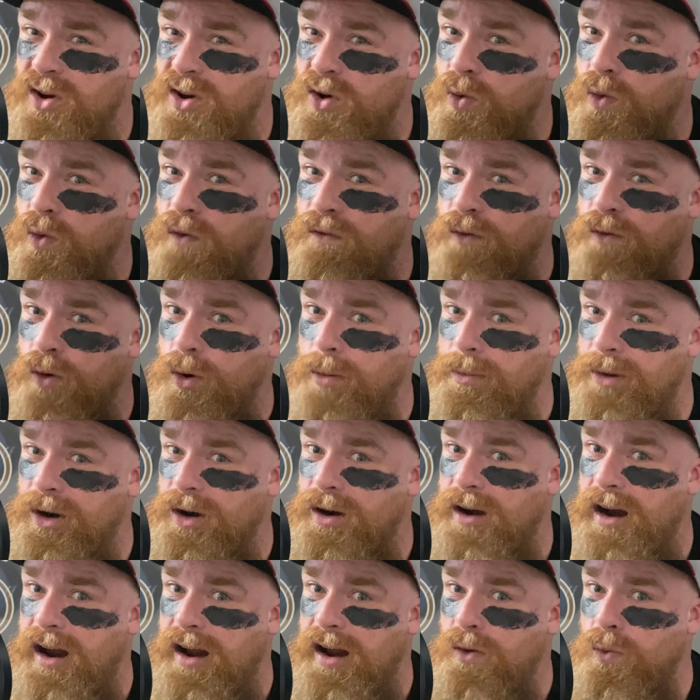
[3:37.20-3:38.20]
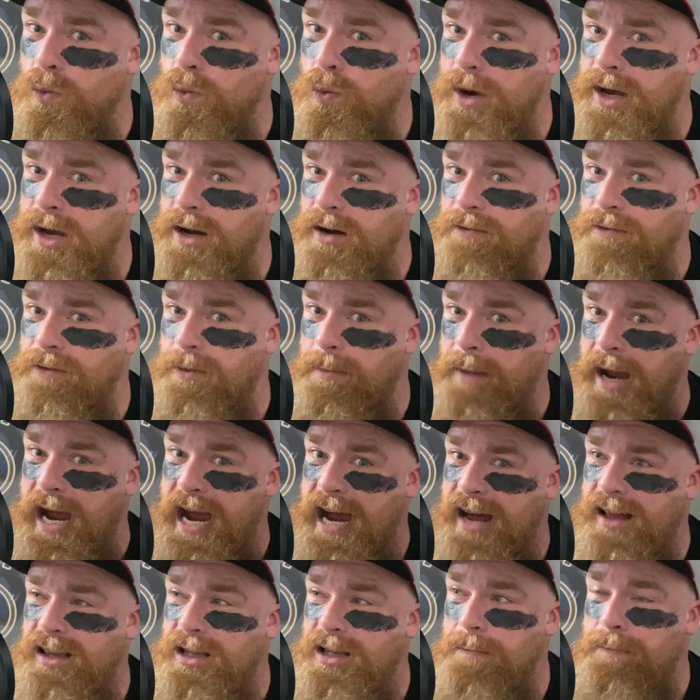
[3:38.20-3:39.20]
Former winner from
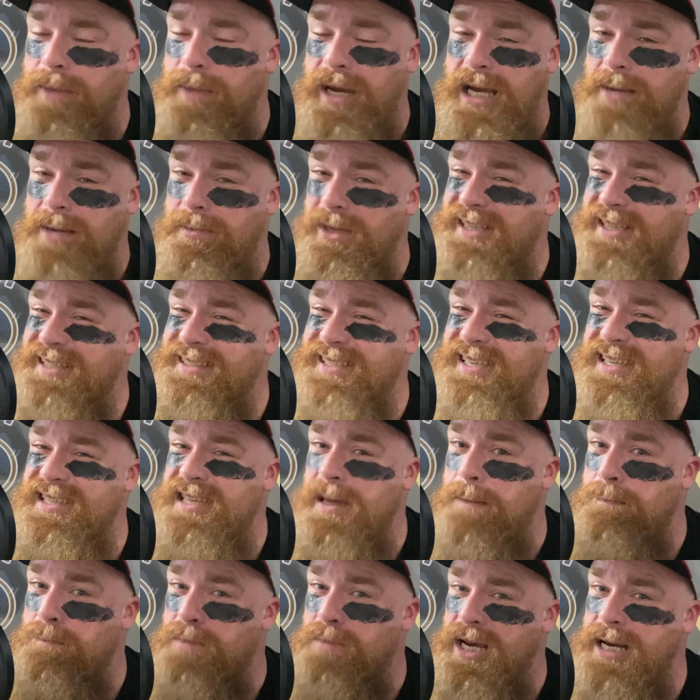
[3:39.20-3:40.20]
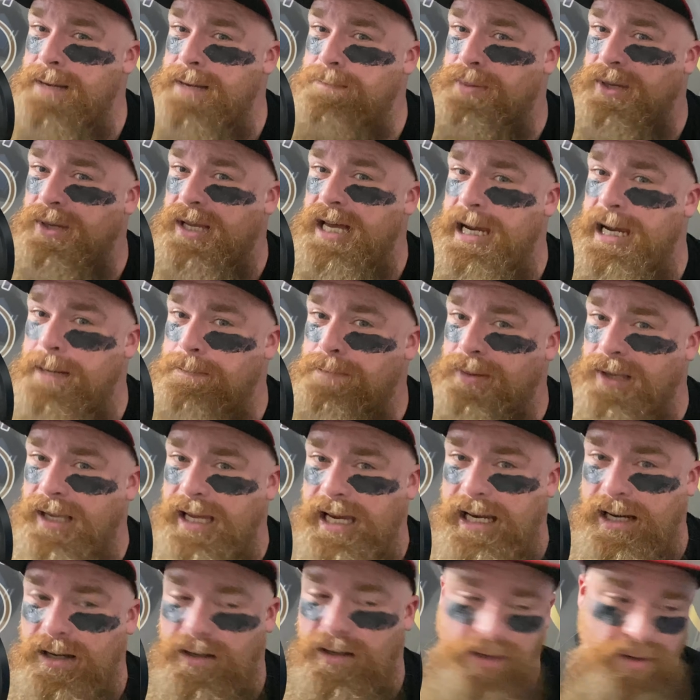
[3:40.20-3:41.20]
Alabama. This is a big
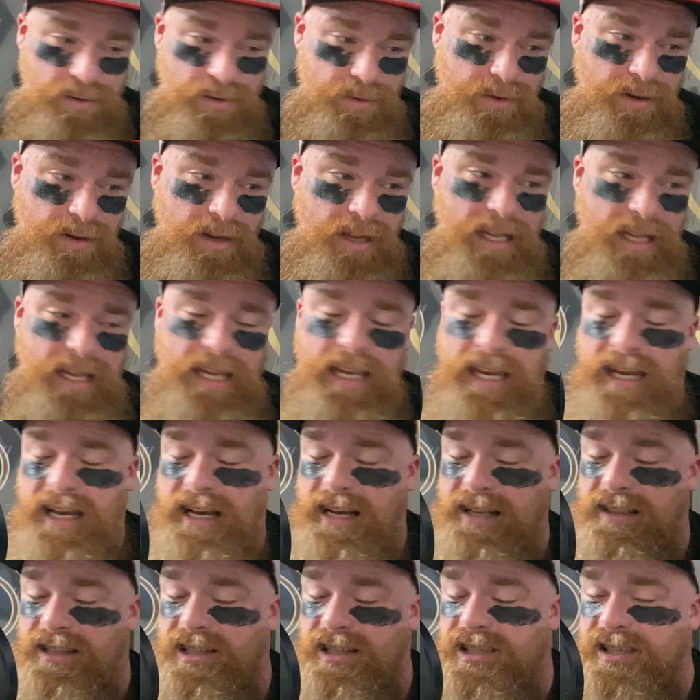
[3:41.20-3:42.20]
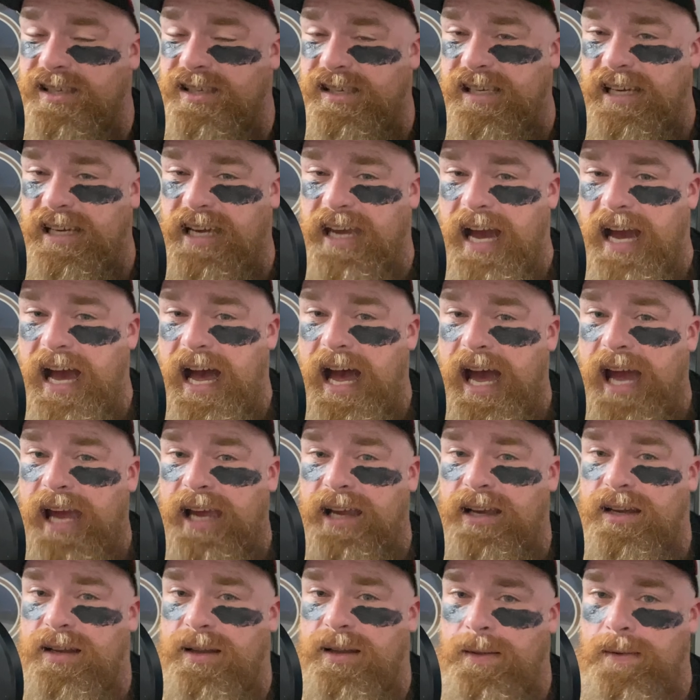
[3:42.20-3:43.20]
player, dude. And this is a
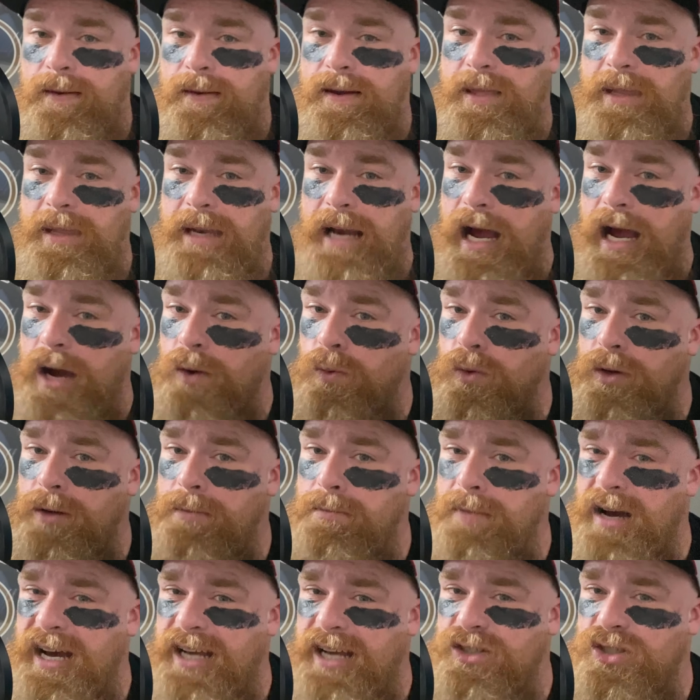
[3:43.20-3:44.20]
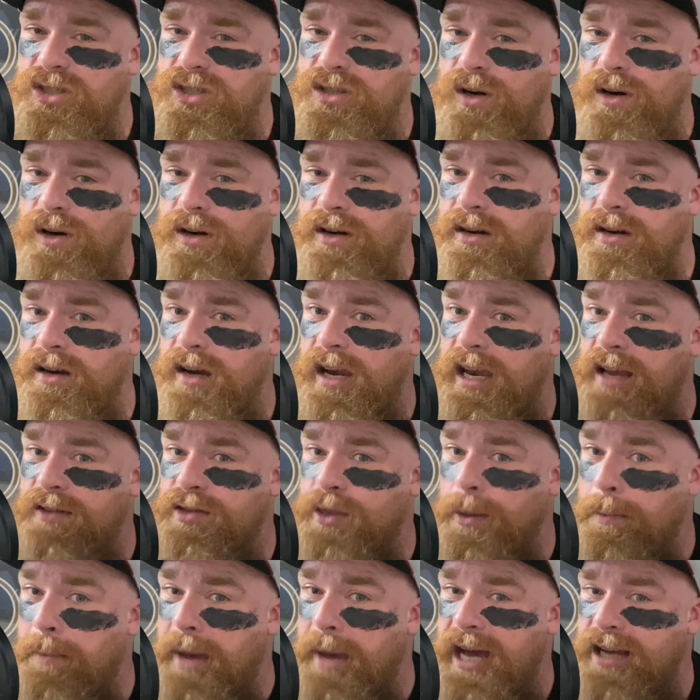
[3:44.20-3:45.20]
guy that I wouldn't mind starting if
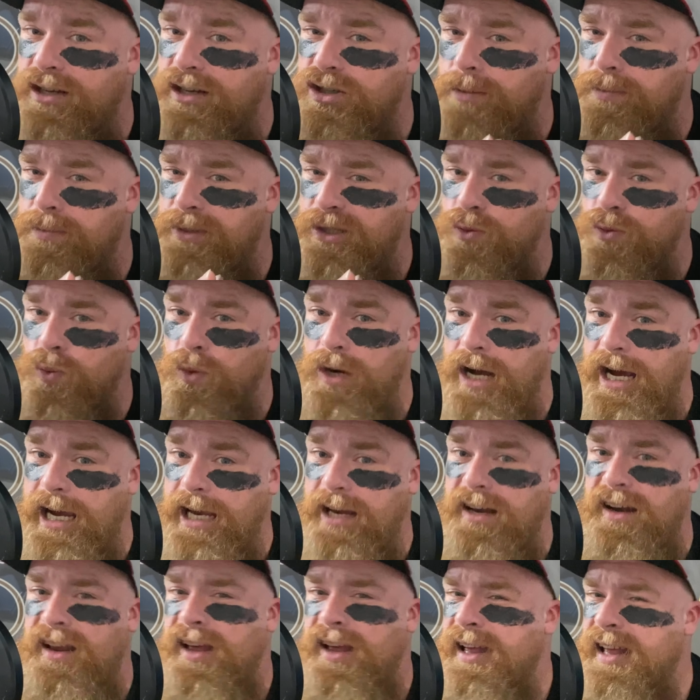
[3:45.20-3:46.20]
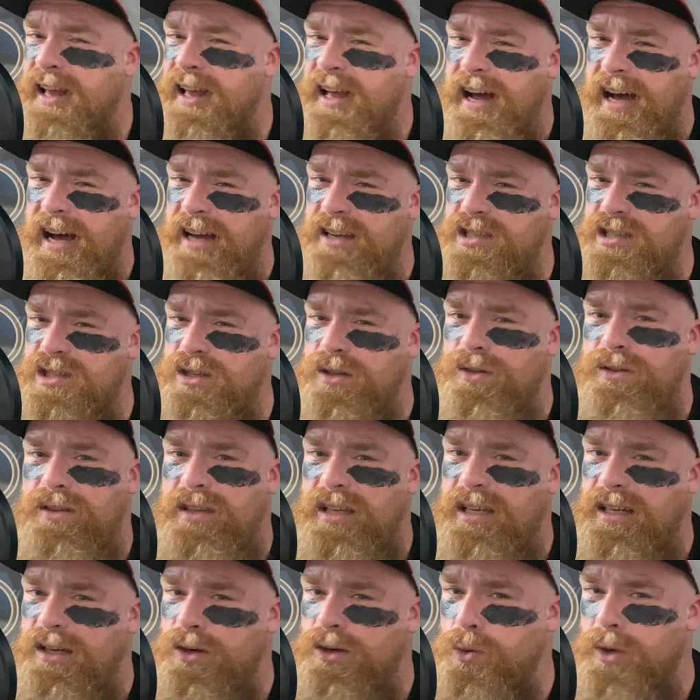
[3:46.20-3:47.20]
the matchup is right. I still
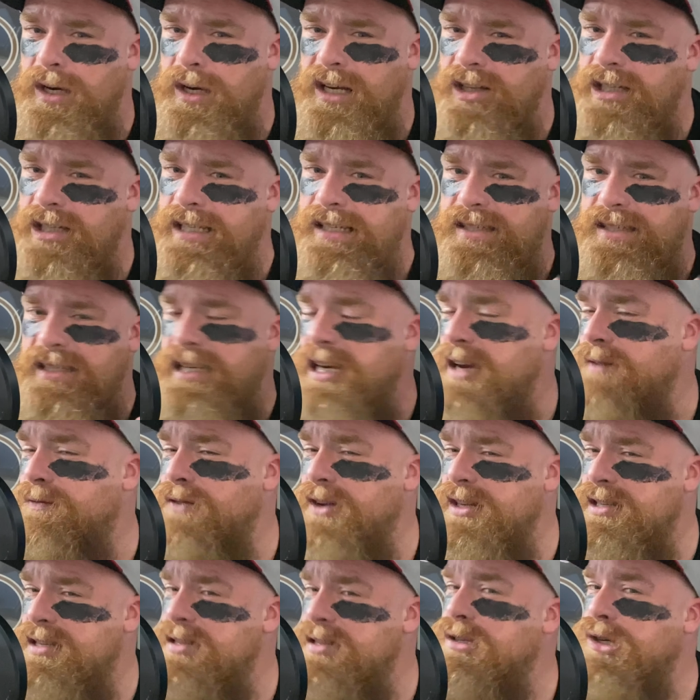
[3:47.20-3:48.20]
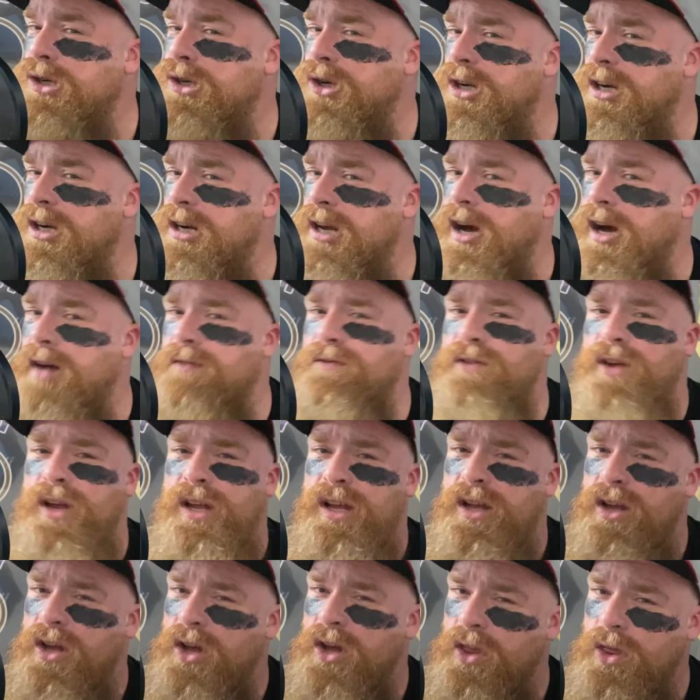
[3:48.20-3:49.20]
think New England's defense is good enough.
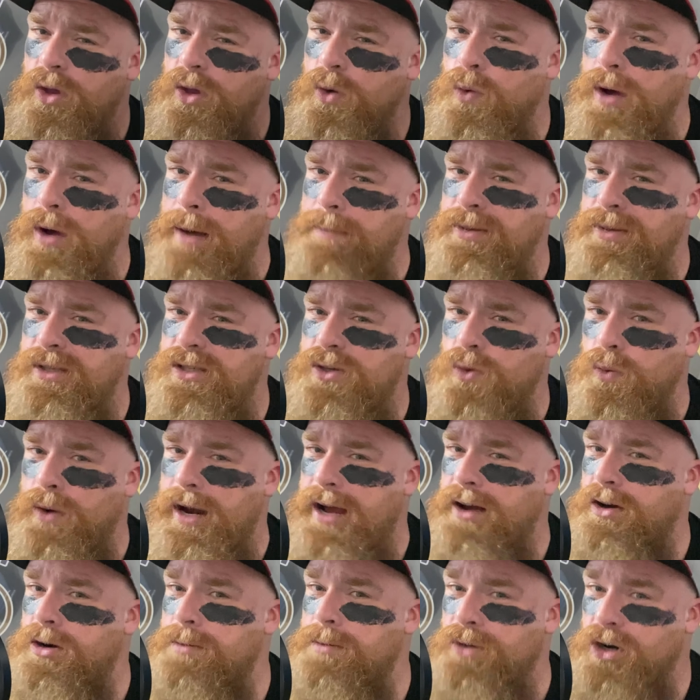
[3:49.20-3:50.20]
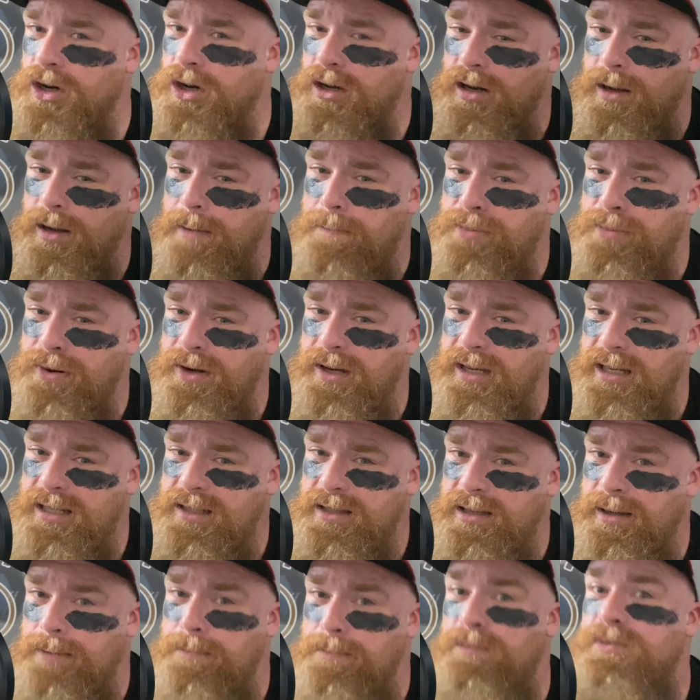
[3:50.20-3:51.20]
Their weapons around him are going to predict
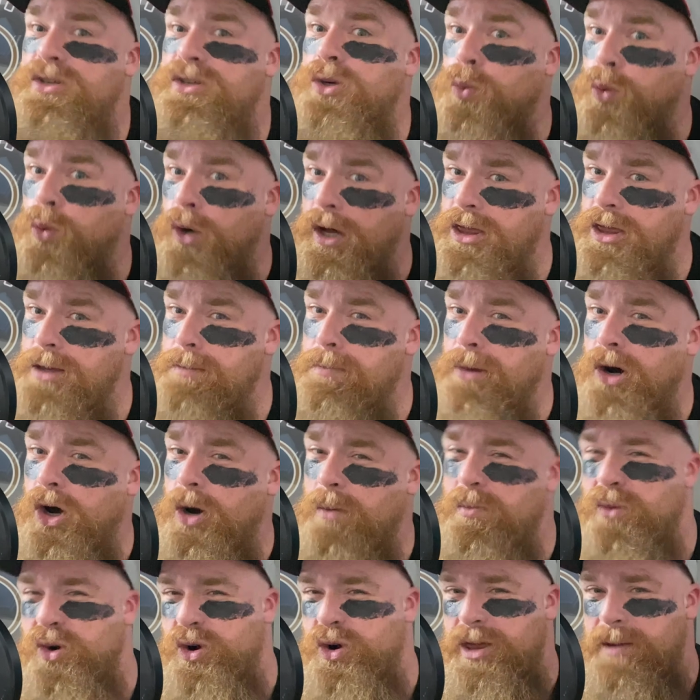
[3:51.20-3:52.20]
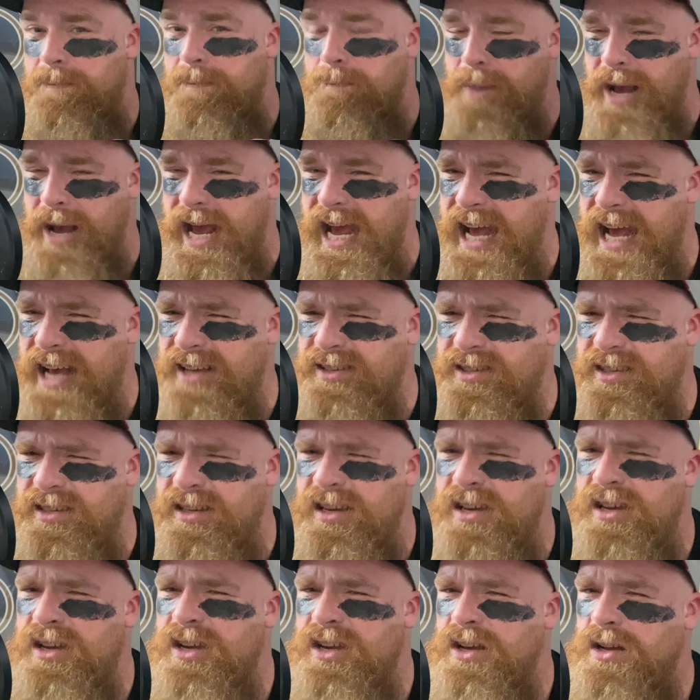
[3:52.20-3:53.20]
them to run the ball more than pass.
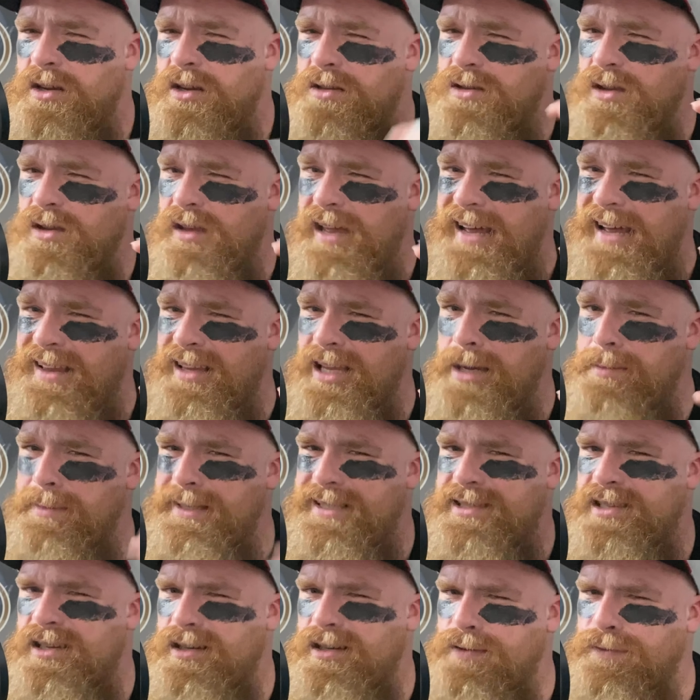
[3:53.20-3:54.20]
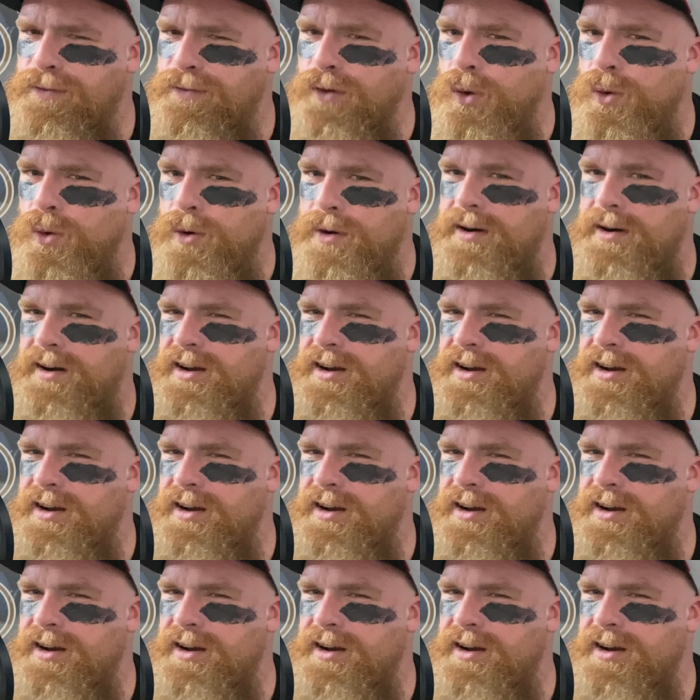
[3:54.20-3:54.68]
So that limits his floor.